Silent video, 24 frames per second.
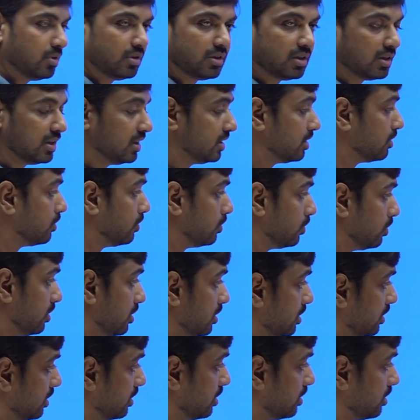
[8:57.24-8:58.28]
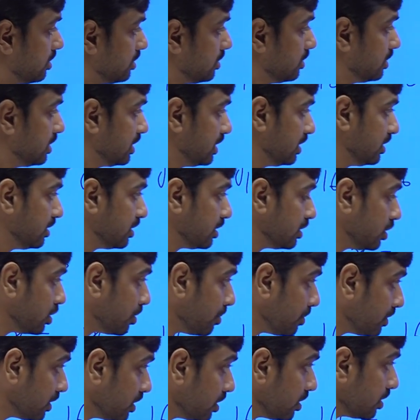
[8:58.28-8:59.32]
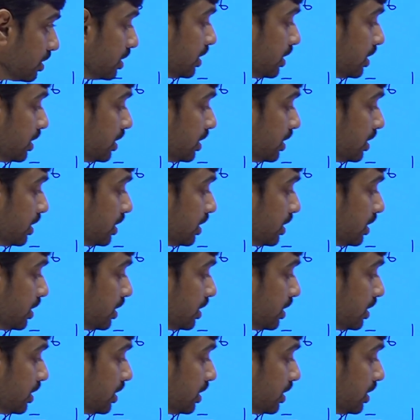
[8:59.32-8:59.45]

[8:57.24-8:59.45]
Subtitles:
is in the whole in the denominator.